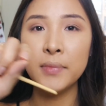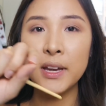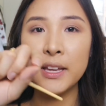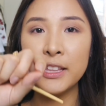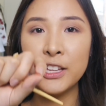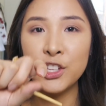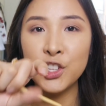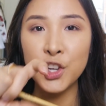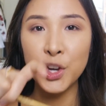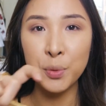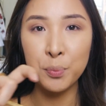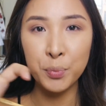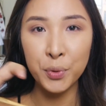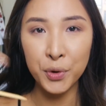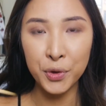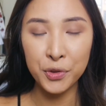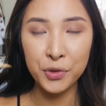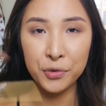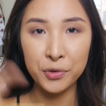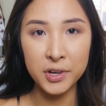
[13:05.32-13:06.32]
and then you can
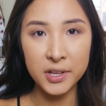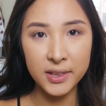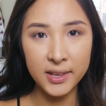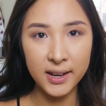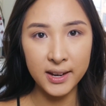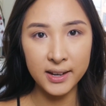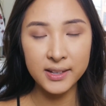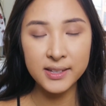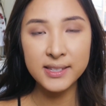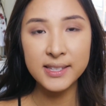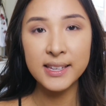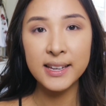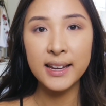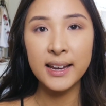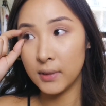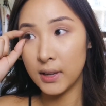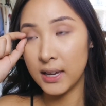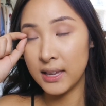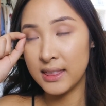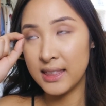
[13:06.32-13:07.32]
put three things,
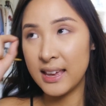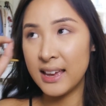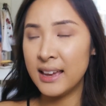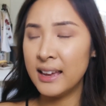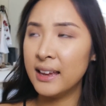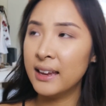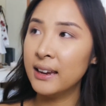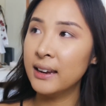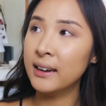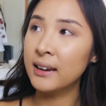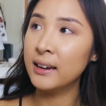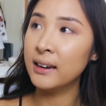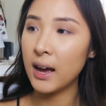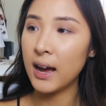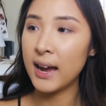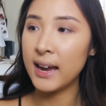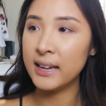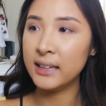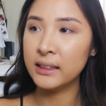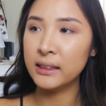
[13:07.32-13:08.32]
and then
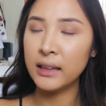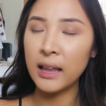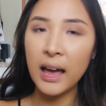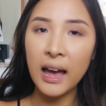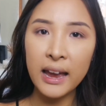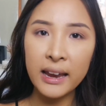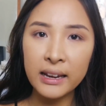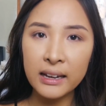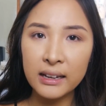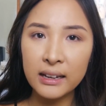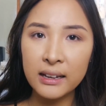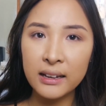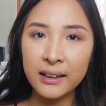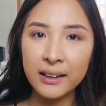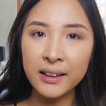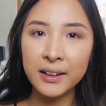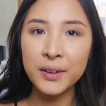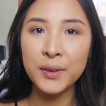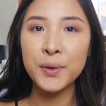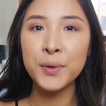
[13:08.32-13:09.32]
I like,
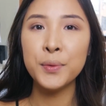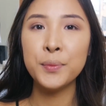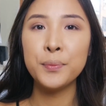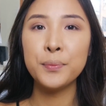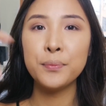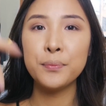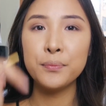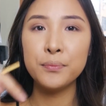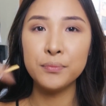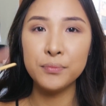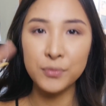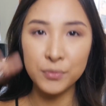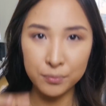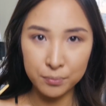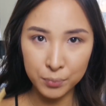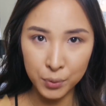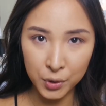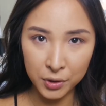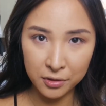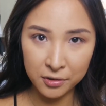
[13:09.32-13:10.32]

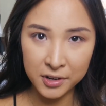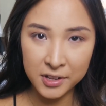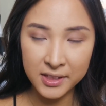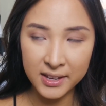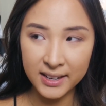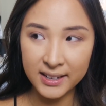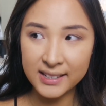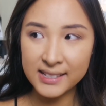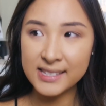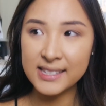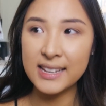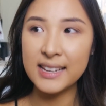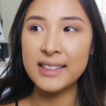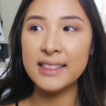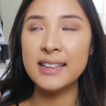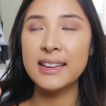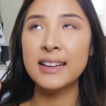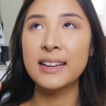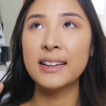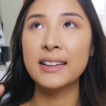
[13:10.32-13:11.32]
put three things,
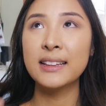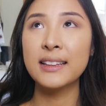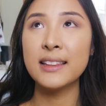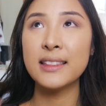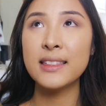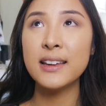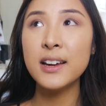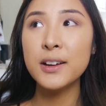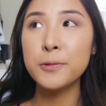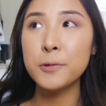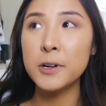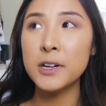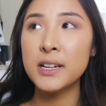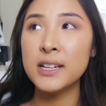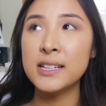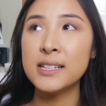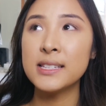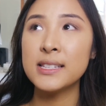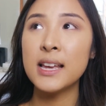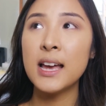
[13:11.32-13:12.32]
and then the third one
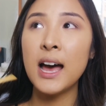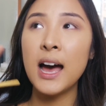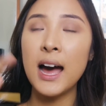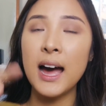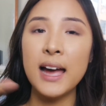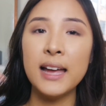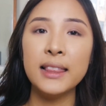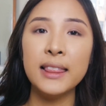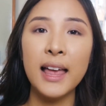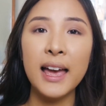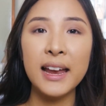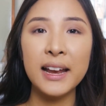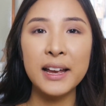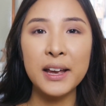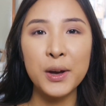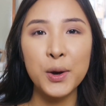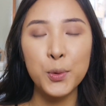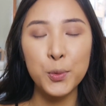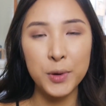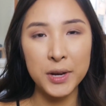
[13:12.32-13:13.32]
is I like
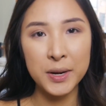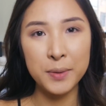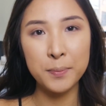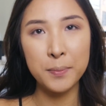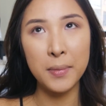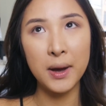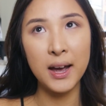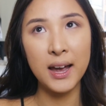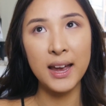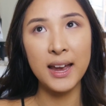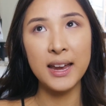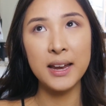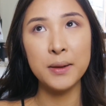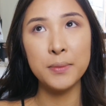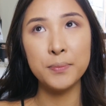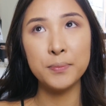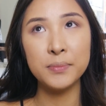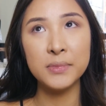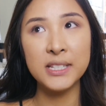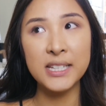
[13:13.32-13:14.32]
it when
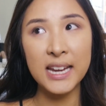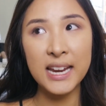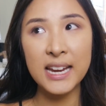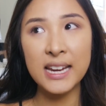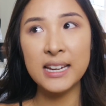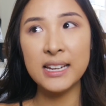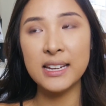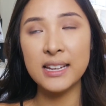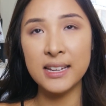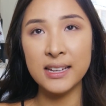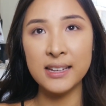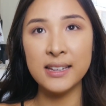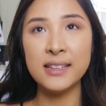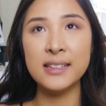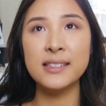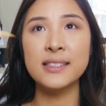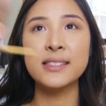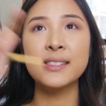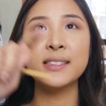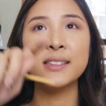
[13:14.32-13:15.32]
my date
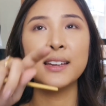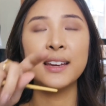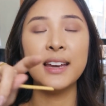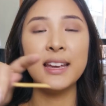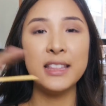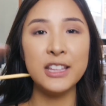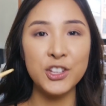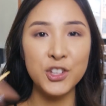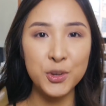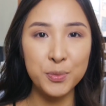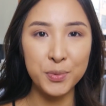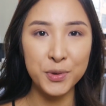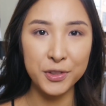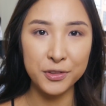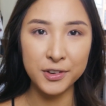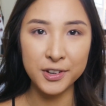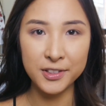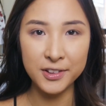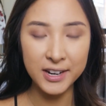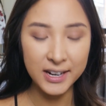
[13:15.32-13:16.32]
is, and then you put
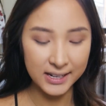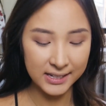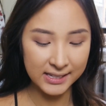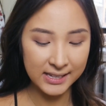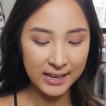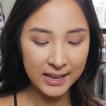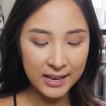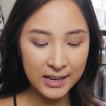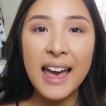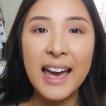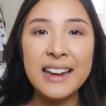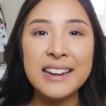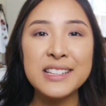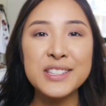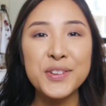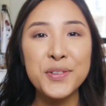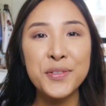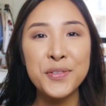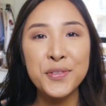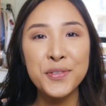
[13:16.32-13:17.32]
three things. And
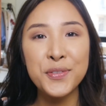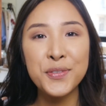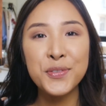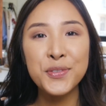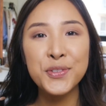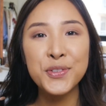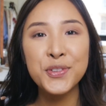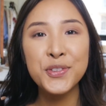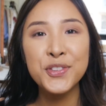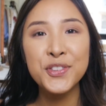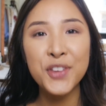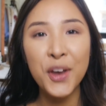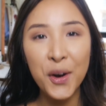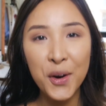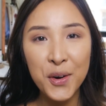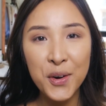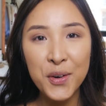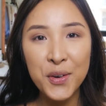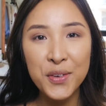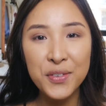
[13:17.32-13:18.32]
it's f
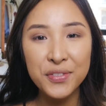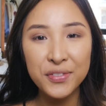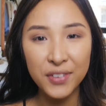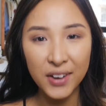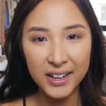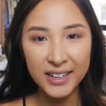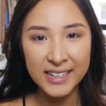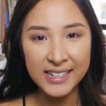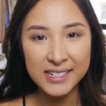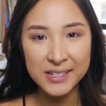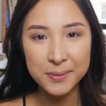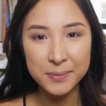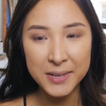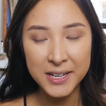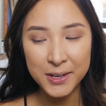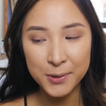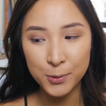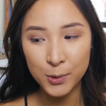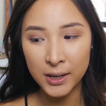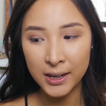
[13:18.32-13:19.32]
so funny to
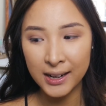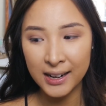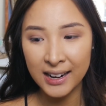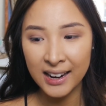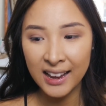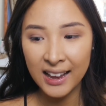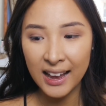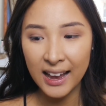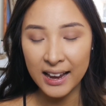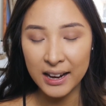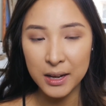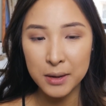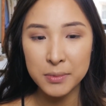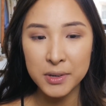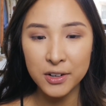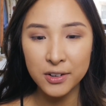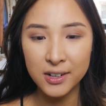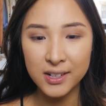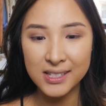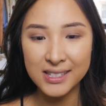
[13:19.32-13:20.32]
me when I come
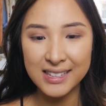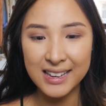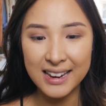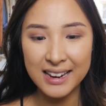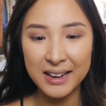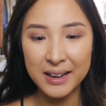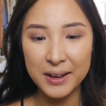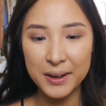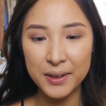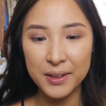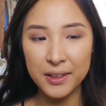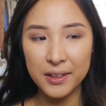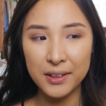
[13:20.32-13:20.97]
across like